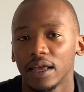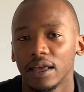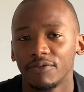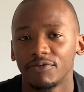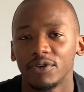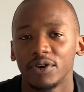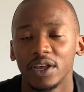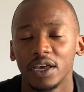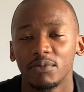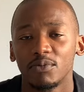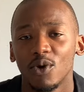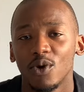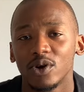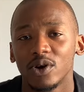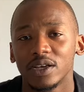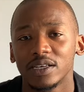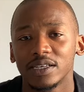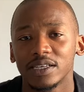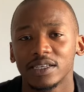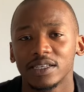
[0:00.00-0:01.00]
if you need
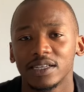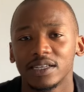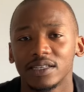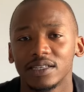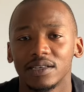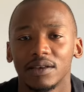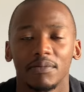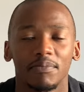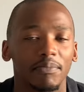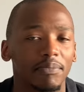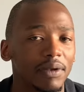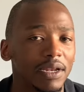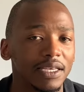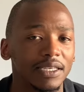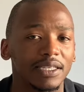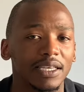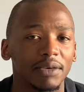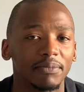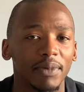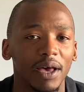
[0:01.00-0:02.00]
more assistance,
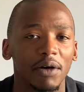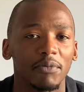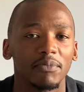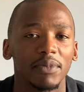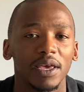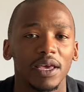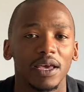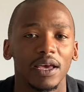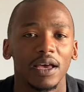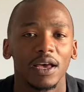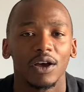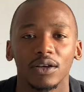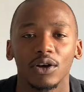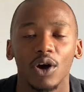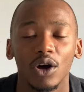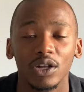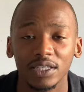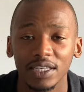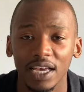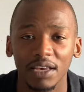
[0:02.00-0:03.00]
please email me,
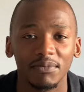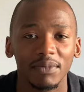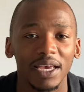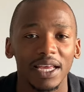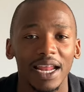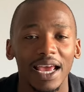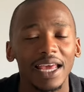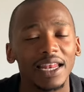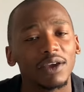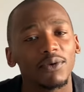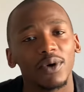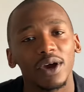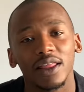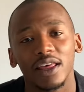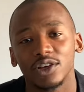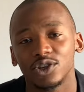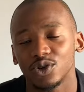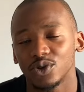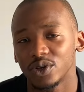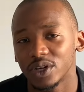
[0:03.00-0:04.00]
contact me in any way
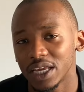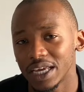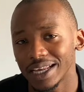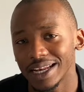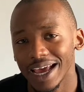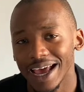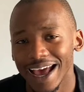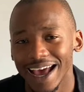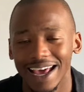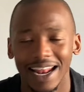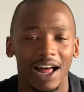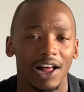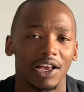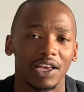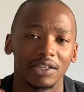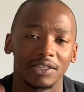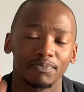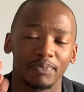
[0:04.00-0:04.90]
that you need, and I'll get